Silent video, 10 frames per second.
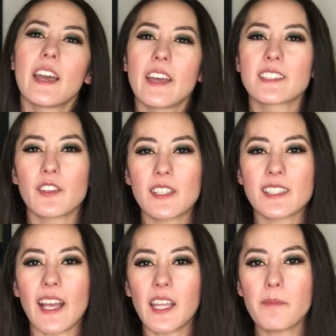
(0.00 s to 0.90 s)
And so the
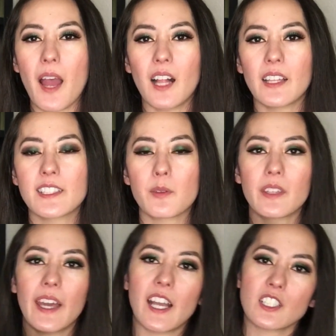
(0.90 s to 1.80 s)
second palette is the one
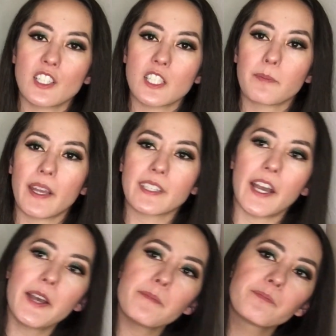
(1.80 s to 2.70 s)
that I actually just picked
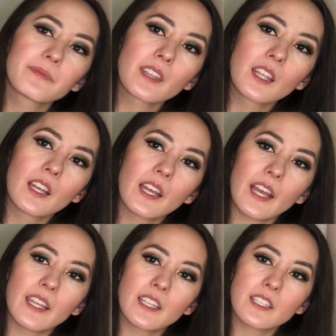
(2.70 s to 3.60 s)
up,
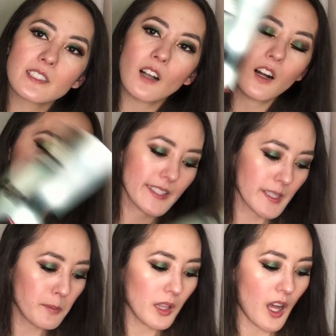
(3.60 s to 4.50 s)
and it is called
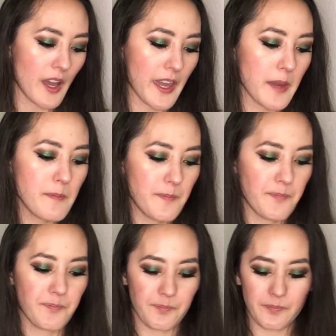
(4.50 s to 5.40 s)
Sublime.
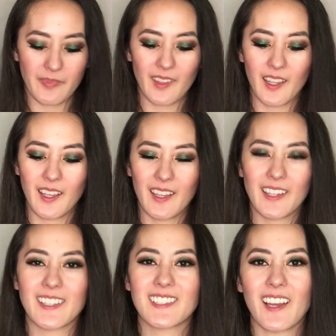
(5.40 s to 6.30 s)

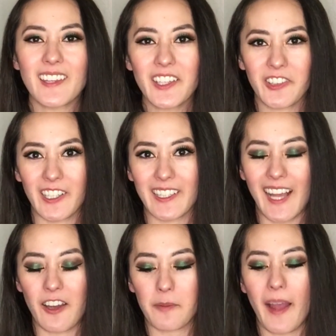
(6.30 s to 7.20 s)
You saw that green in the
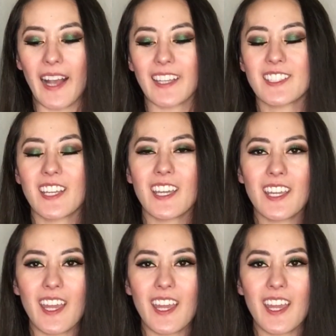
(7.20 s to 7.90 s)
outer packaging